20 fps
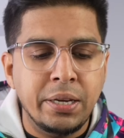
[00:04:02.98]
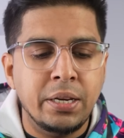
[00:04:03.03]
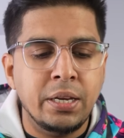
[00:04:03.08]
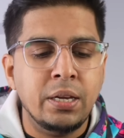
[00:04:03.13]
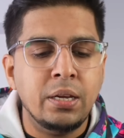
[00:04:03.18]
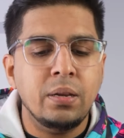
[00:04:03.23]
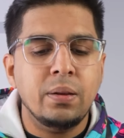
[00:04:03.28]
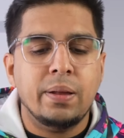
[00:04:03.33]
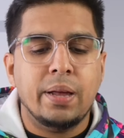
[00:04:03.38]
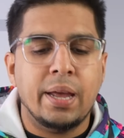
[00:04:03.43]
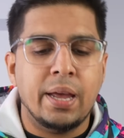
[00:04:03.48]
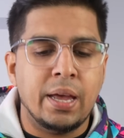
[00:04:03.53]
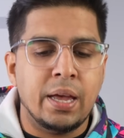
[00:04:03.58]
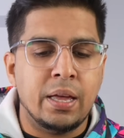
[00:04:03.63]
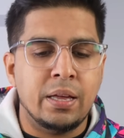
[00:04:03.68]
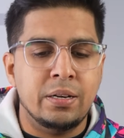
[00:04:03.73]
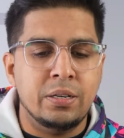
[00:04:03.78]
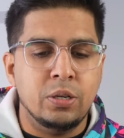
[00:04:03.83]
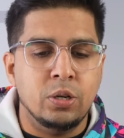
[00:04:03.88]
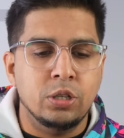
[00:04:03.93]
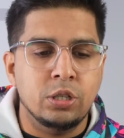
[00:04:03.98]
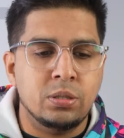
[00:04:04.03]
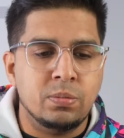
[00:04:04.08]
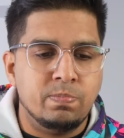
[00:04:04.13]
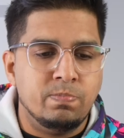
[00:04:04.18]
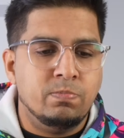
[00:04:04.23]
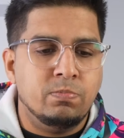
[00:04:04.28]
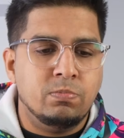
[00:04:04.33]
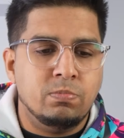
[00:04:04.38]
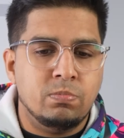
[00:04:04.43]
D, and it'll
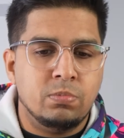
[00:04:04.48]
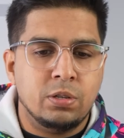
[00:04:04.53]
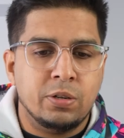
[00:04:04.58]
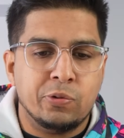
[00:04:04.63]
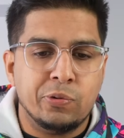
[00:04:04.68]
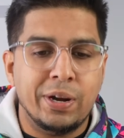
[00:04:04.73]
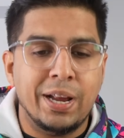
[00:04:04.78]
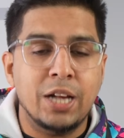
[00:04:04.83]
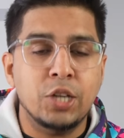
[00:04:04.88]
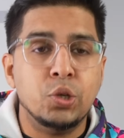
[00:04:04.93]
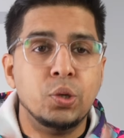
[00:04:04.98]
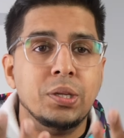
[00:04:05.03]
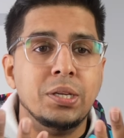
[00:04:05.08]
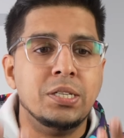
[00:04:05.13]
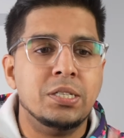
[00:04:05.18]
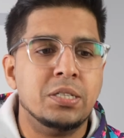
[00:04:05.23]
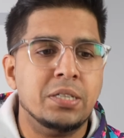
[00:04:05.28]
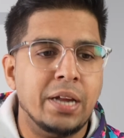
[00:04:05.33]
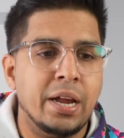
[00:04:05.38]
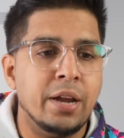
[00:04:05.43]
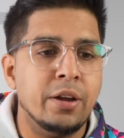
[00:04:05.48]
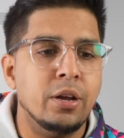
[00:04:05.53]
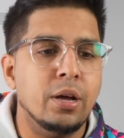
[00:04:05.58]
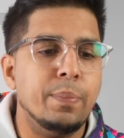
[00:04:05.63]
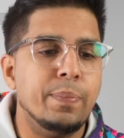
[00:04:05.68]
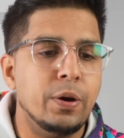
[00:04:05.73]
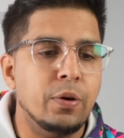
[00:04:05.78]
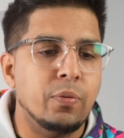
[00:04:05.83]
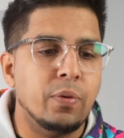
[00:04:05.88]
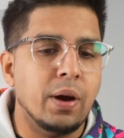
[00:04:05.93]
gradually stand
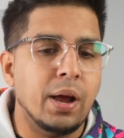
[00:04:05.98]
up and